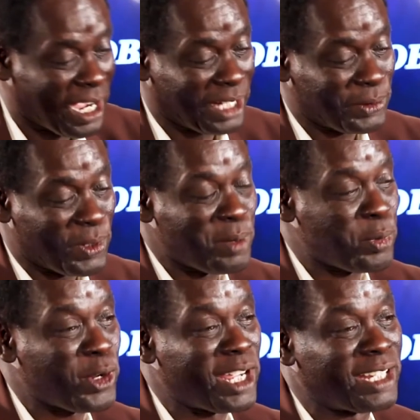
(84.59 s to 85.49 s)
At one
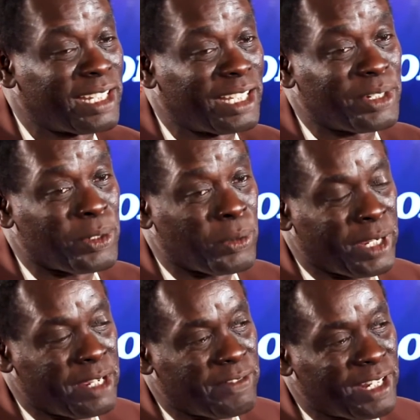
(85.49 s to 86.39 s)
point, like, you know,
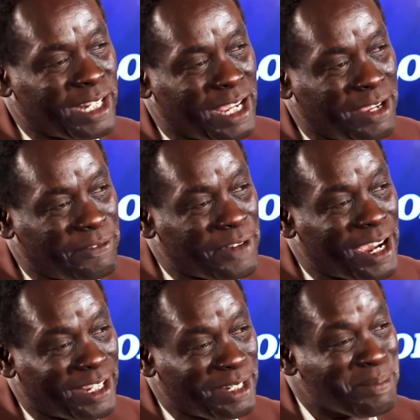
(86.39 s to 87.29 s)
we even
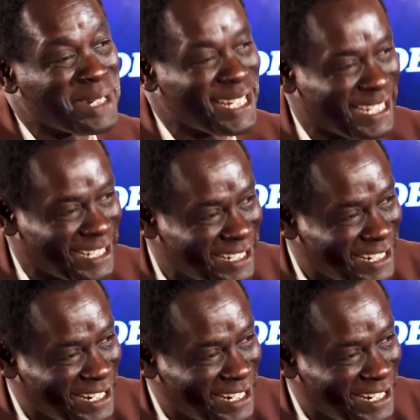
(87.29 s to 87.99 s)
find money